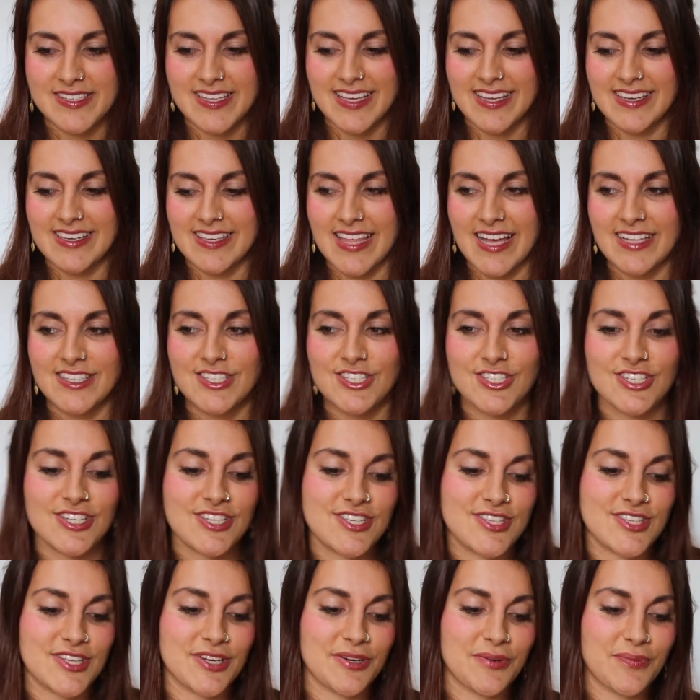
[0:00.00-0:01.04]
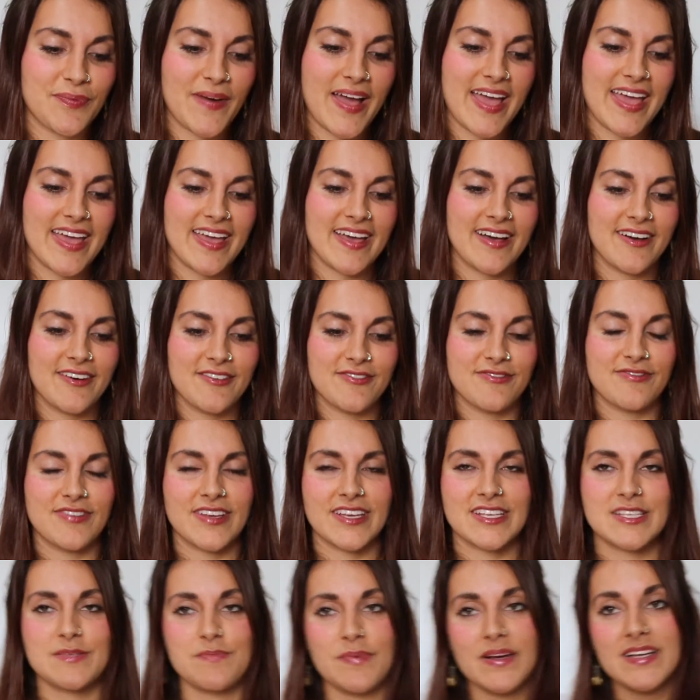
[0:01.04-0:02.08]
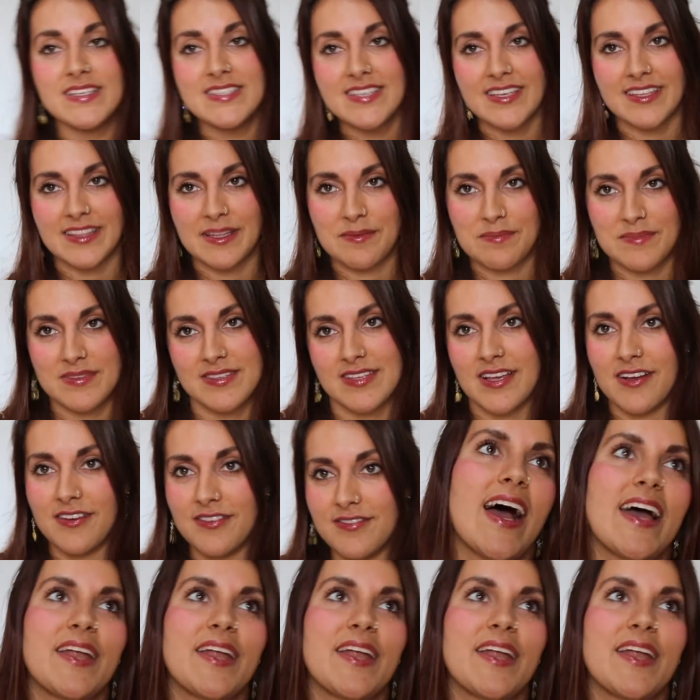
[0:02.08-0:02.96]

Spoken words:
and that's just their way of expressing themselves.